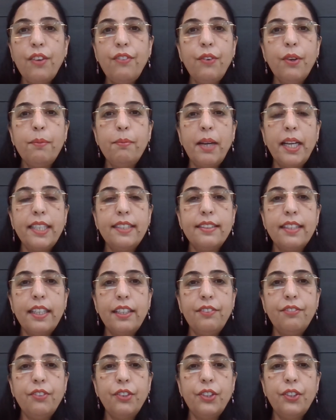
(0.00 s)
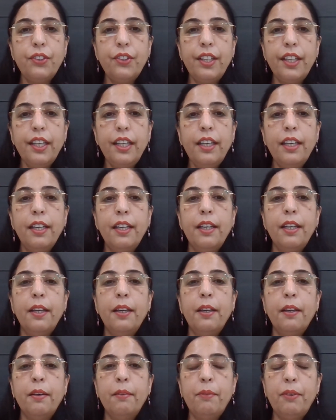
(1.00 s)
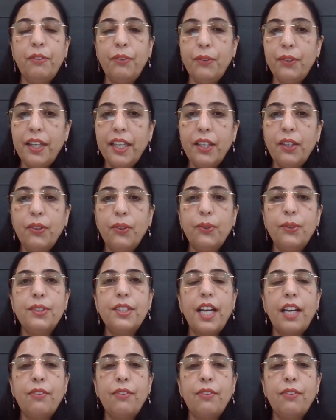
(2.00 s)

from my side for today. Before I close,